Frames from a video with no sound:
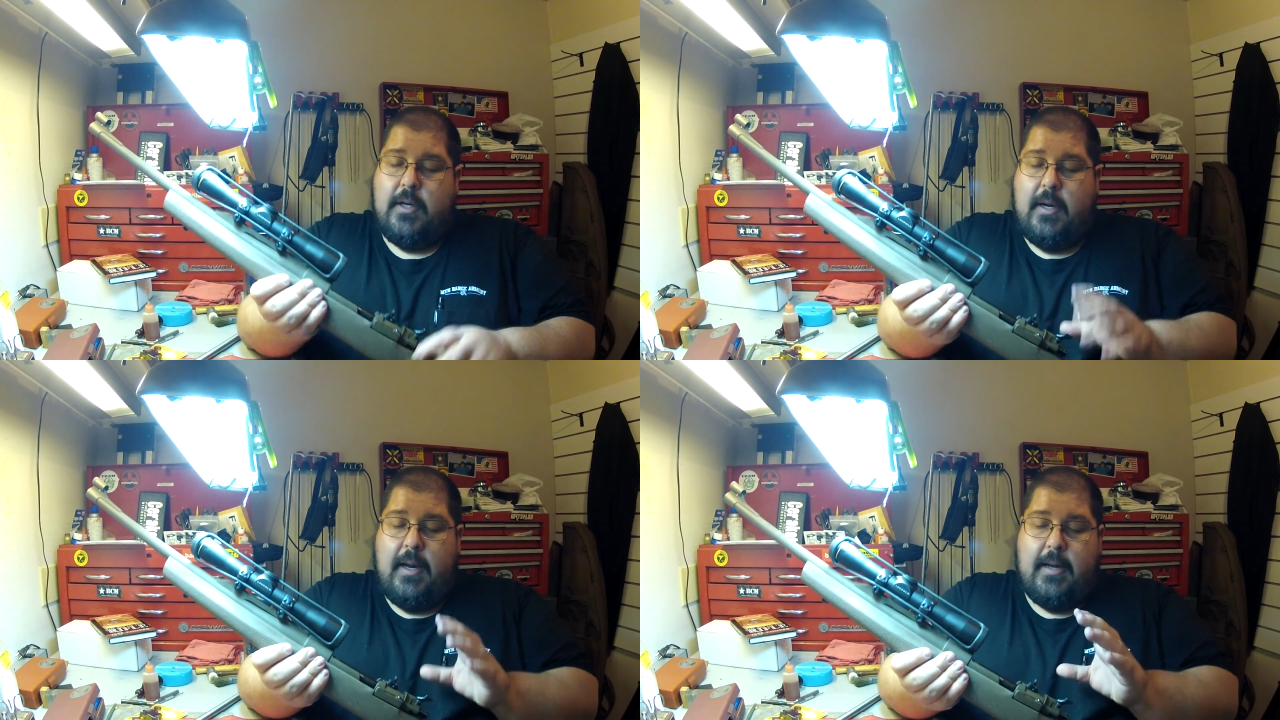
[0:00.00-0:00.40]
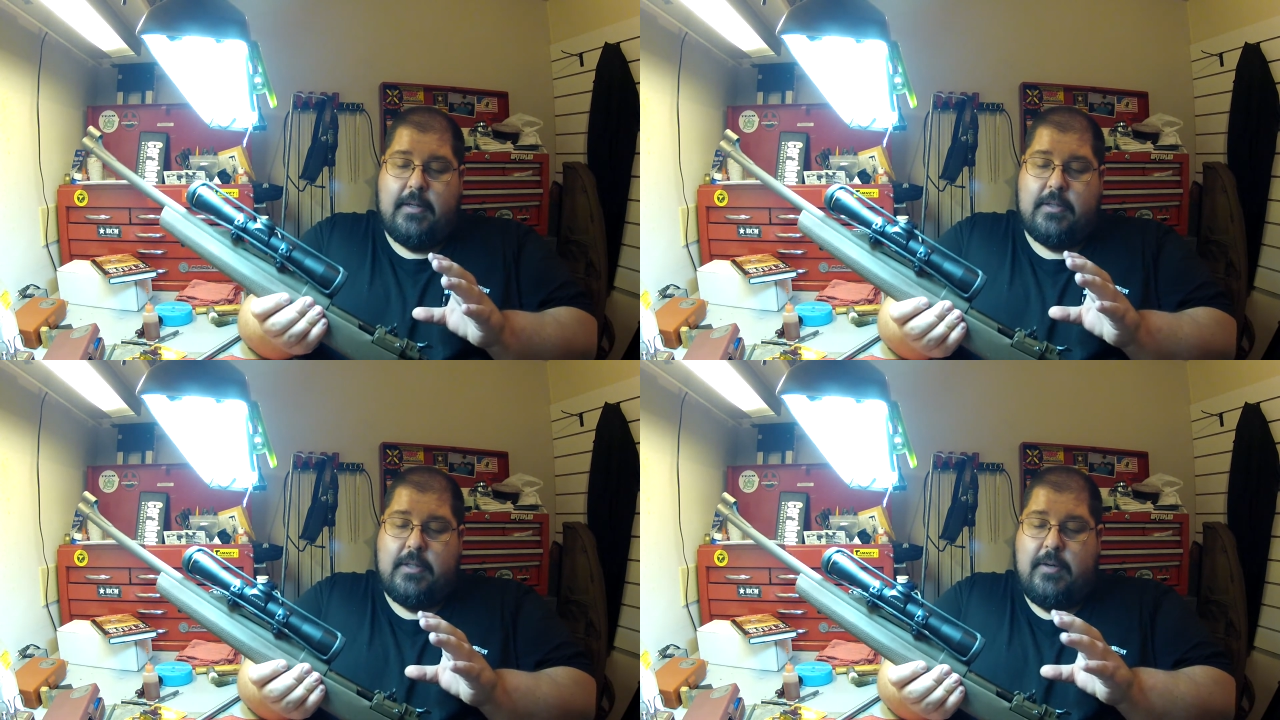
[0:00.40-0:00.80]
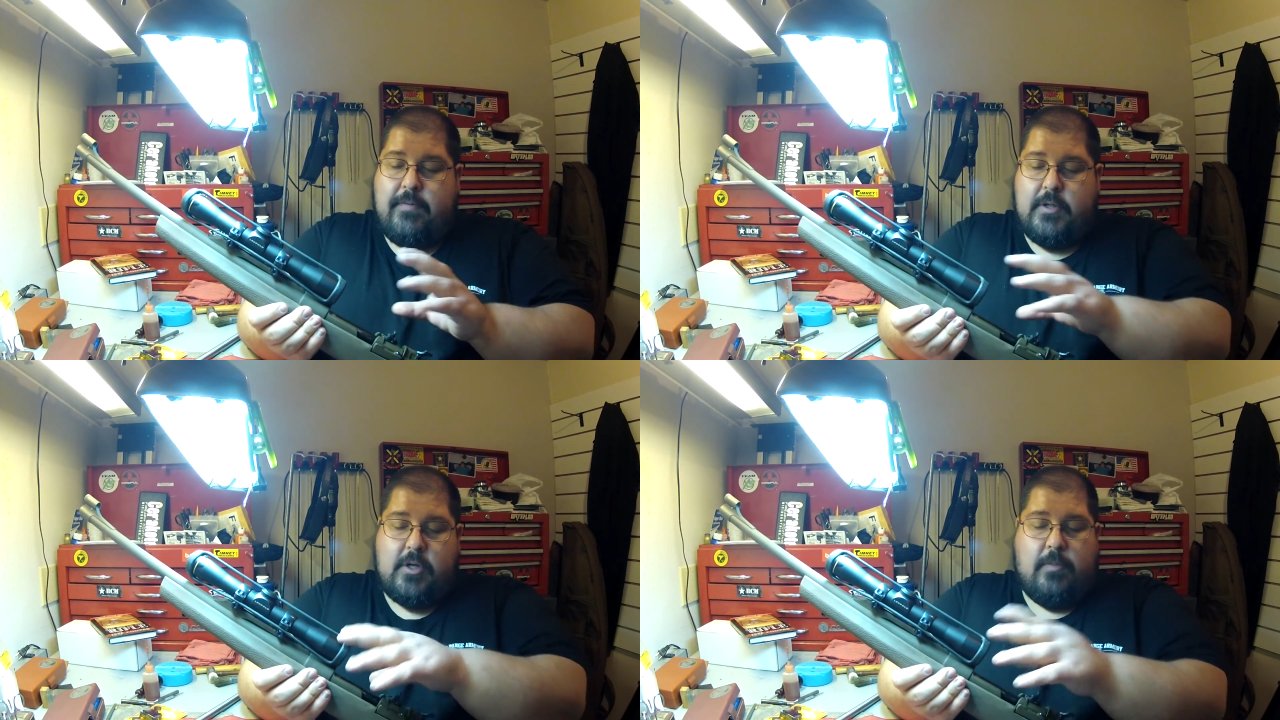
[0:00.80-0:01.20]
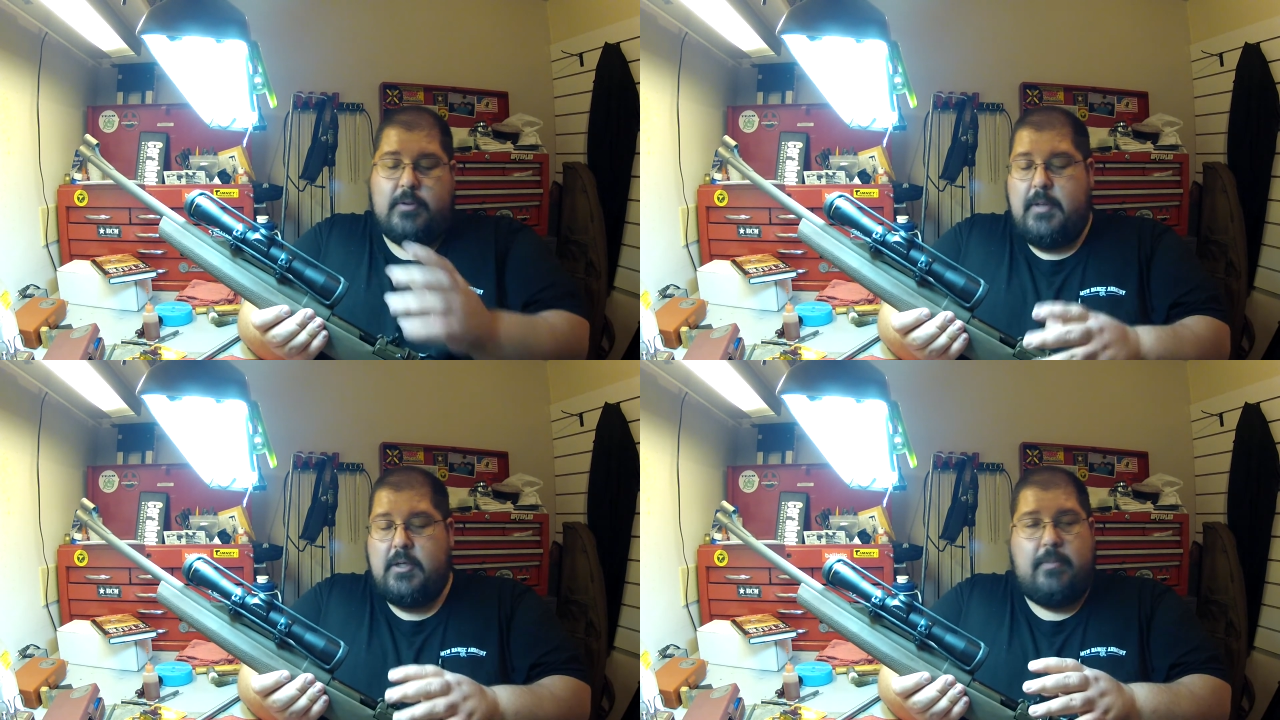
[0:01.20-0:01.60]
and if the scope
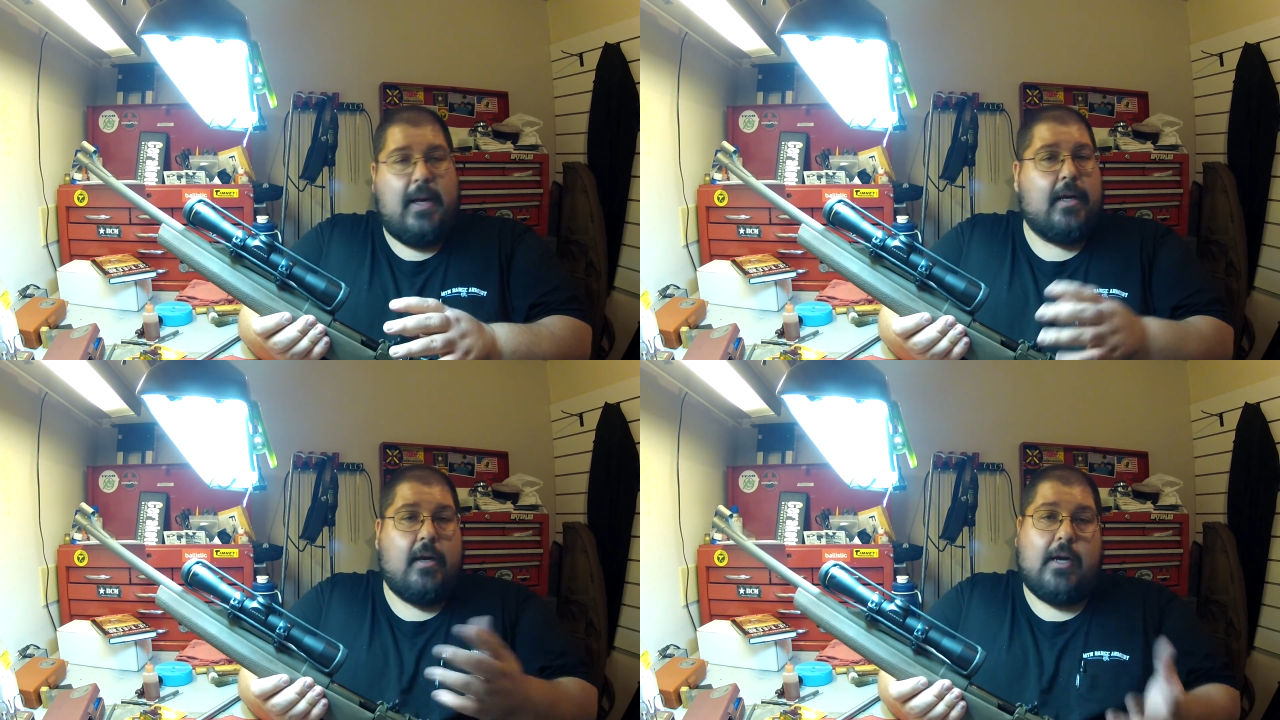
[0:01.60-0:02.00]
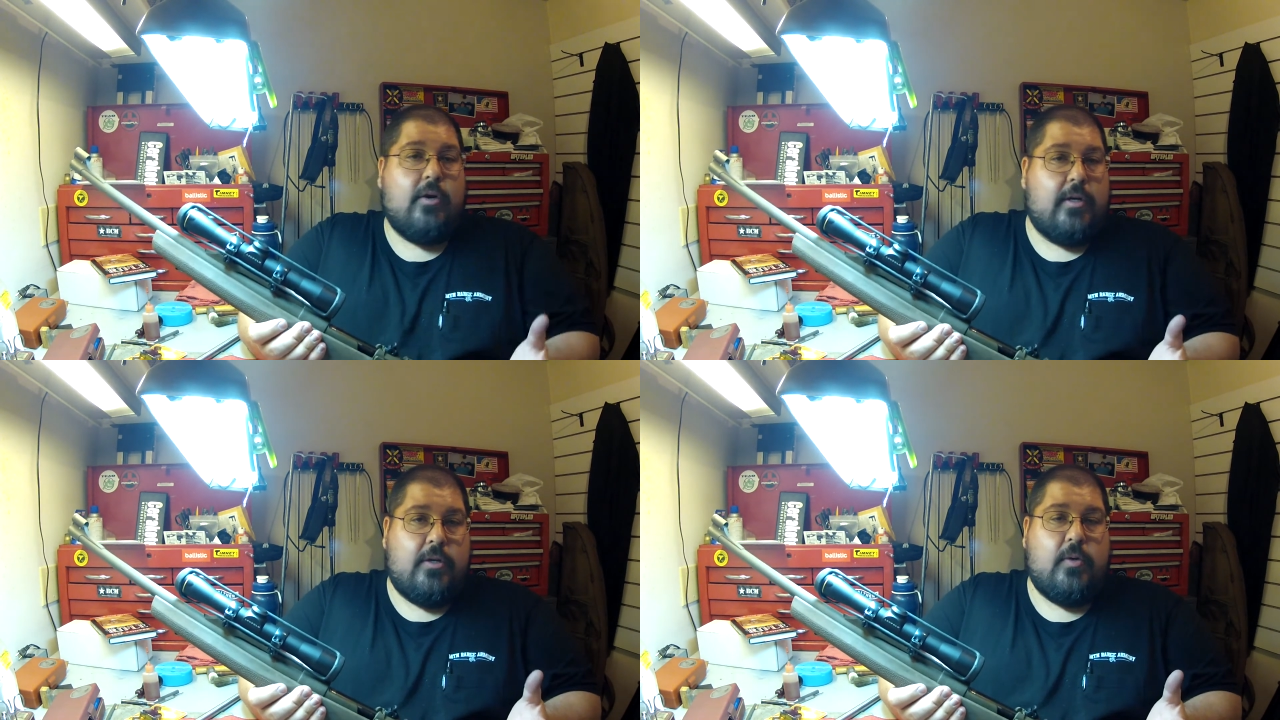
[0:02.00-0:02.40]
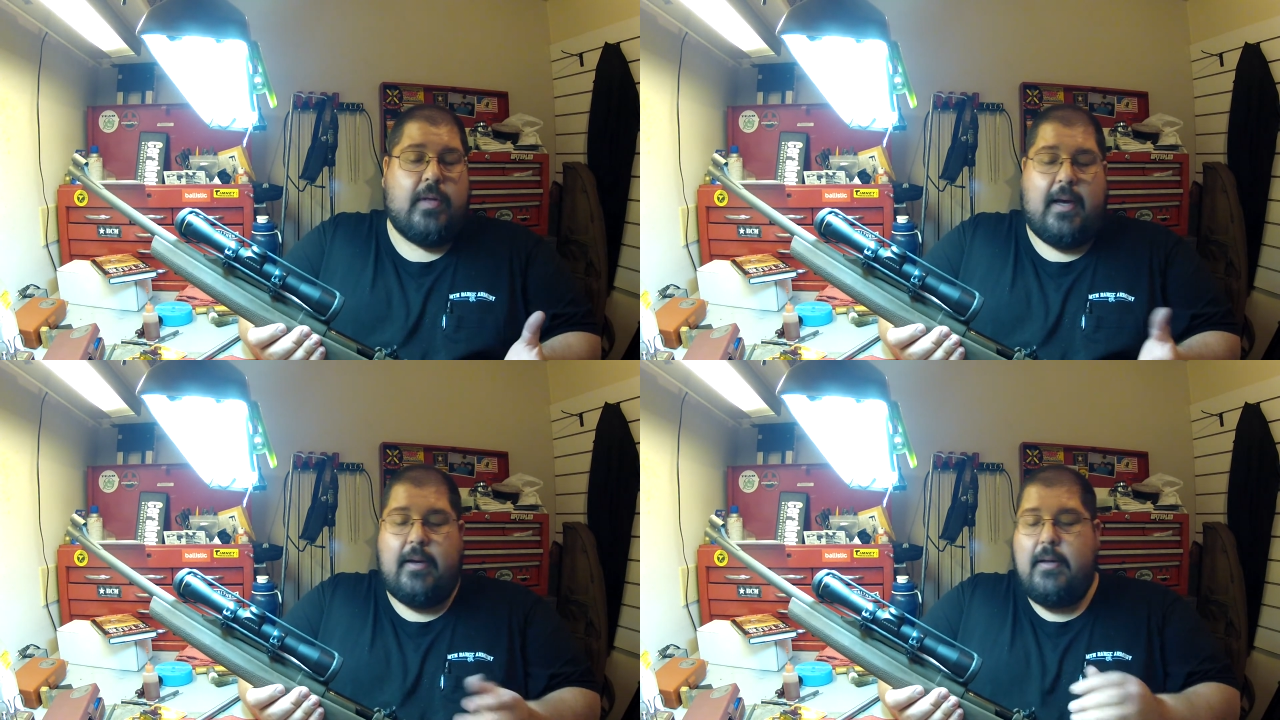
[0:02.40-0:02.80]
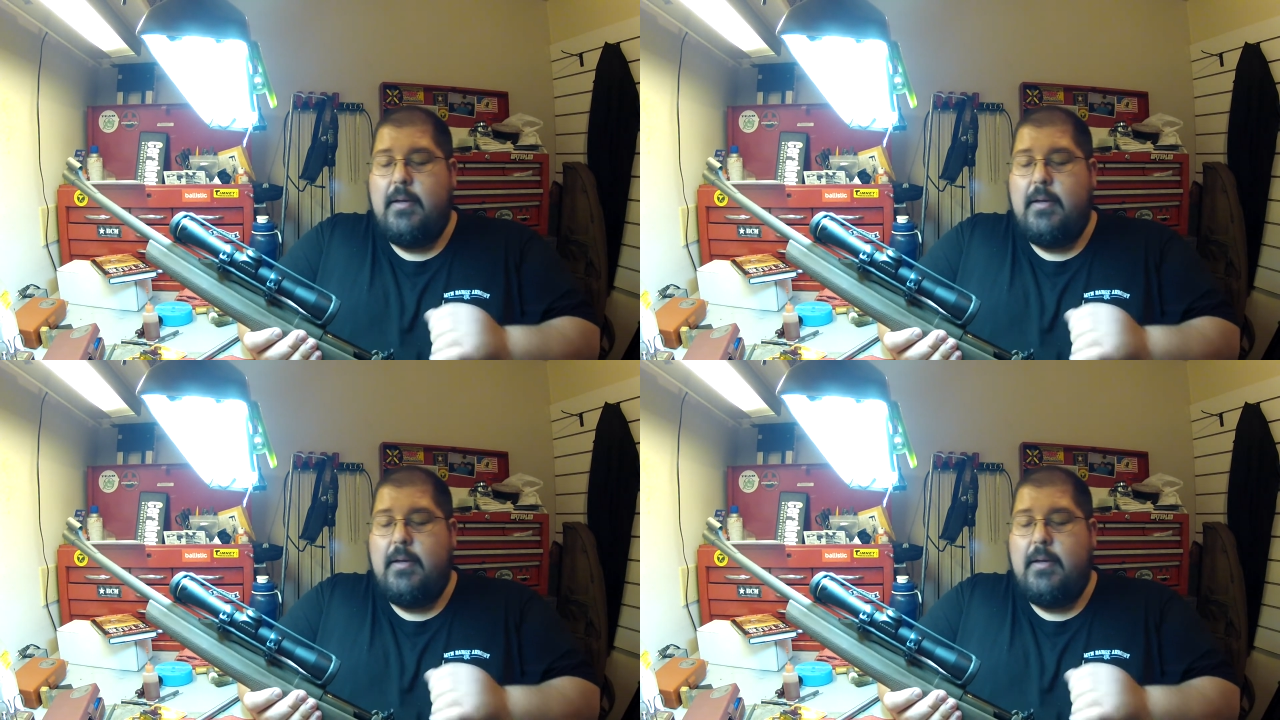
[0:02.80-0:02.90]
was mounted back here, I couldn't do that.